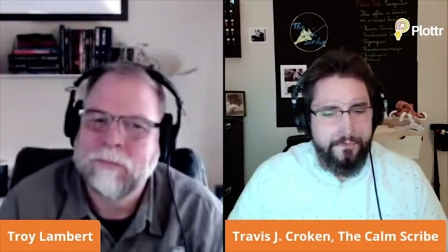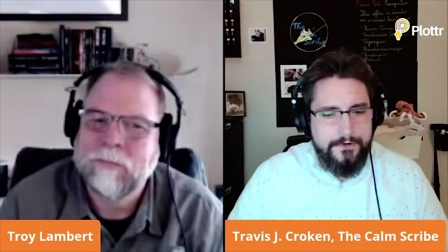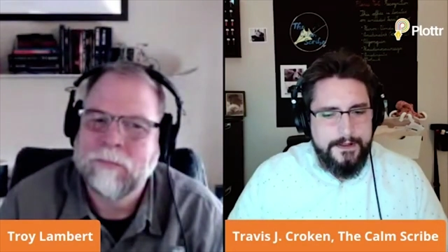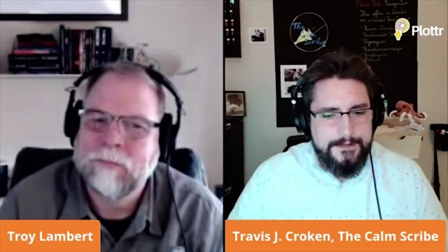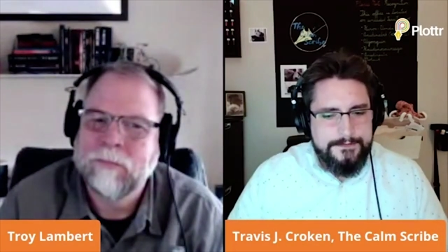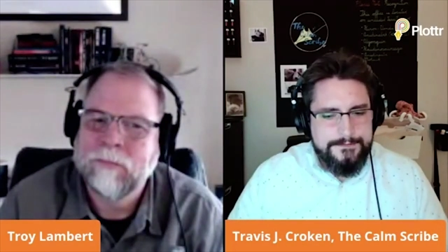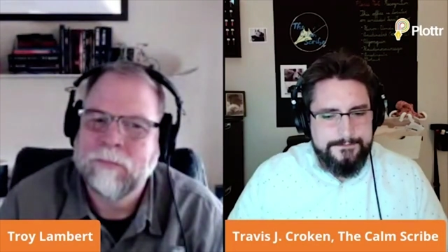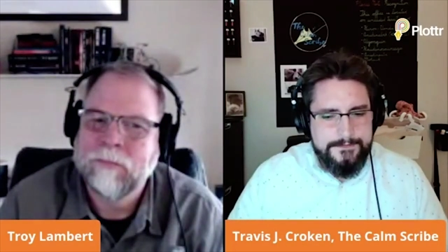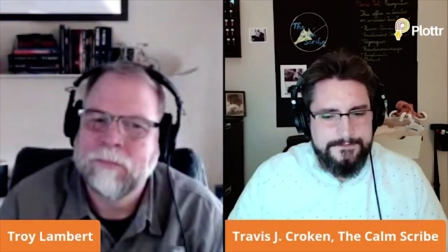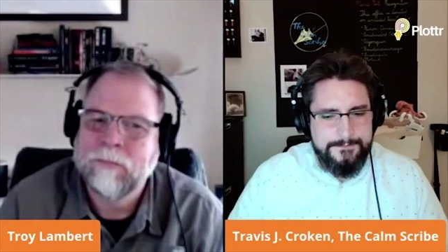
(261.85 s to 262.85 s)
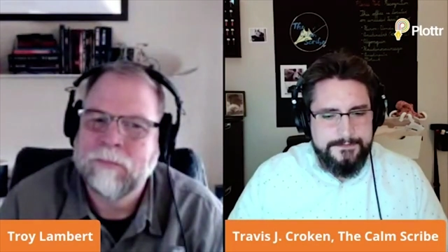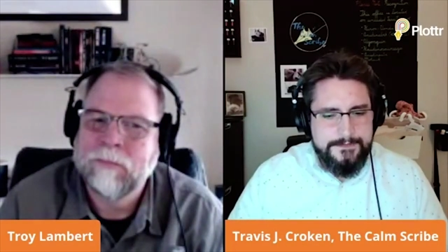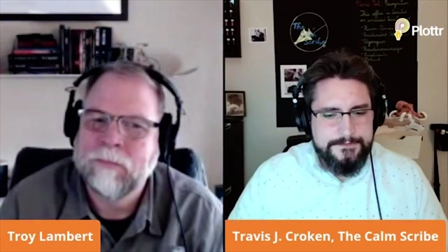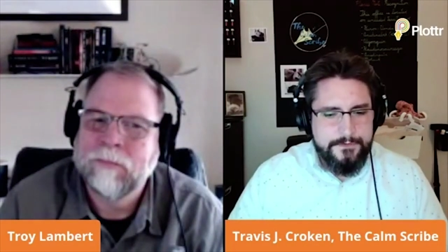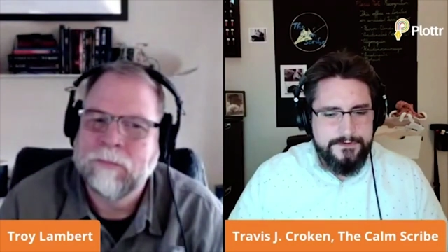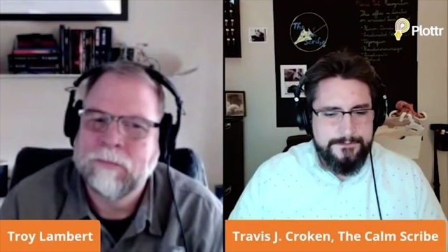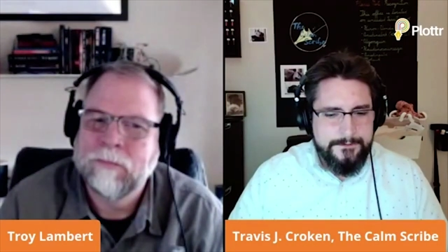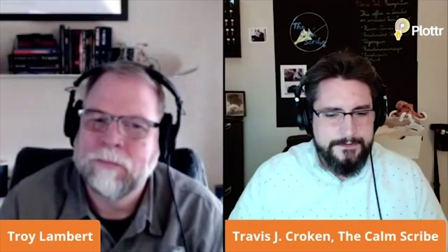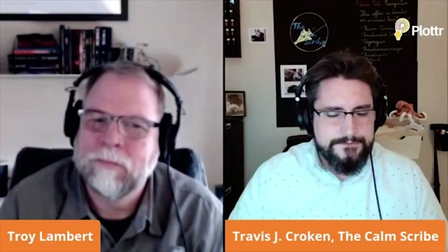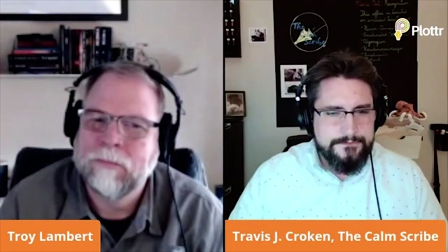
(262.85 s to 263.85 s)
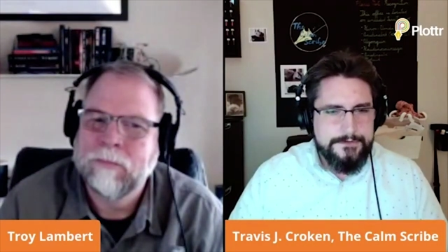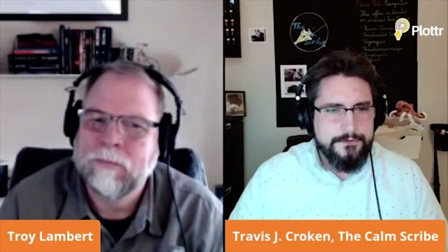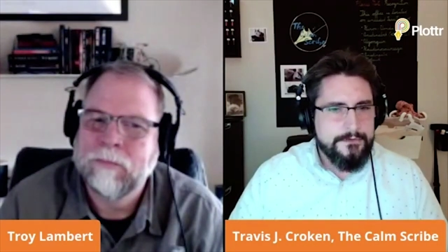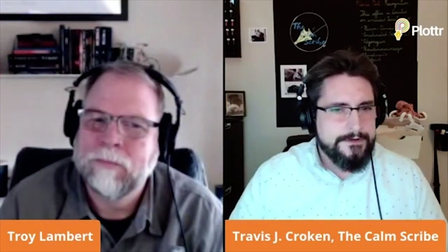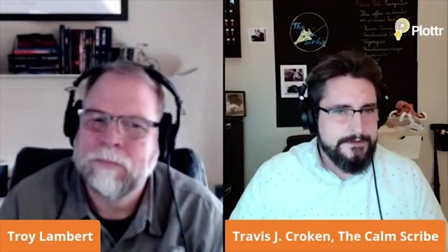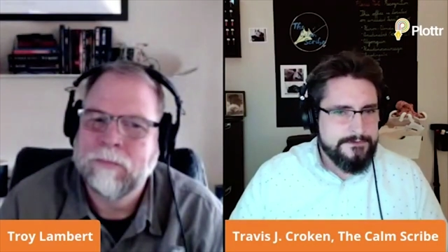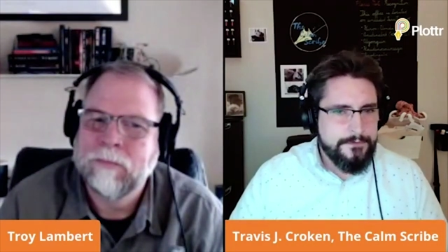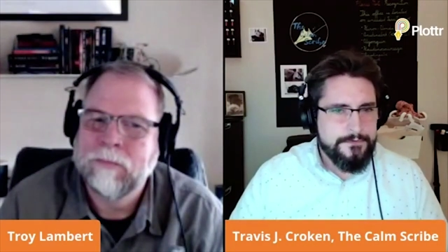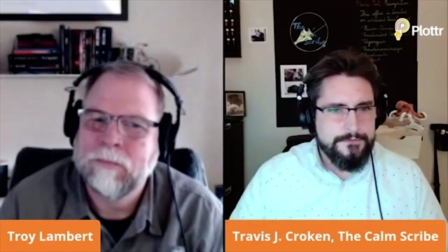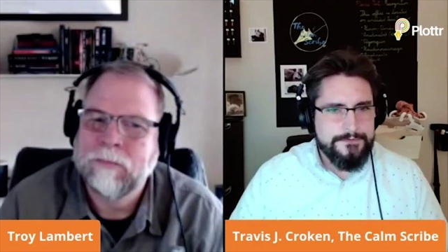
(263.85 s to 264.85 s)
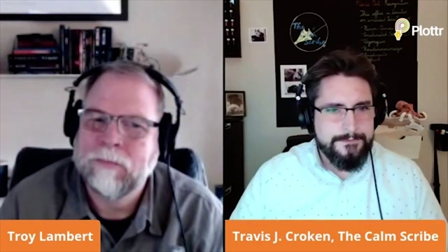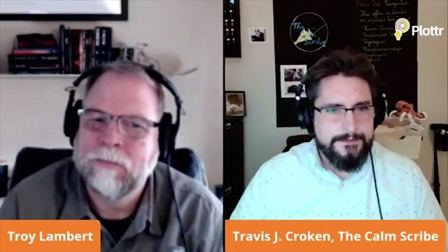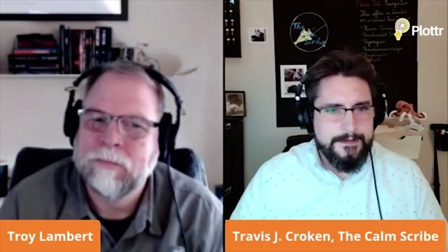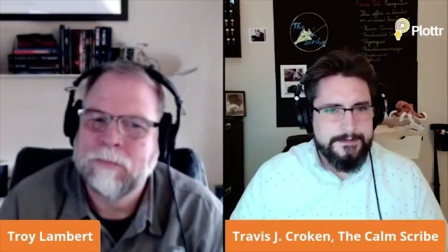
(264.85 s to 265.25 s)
Speaker 1: Whereas if it's something that's going to be a mystery or a kid's book or something,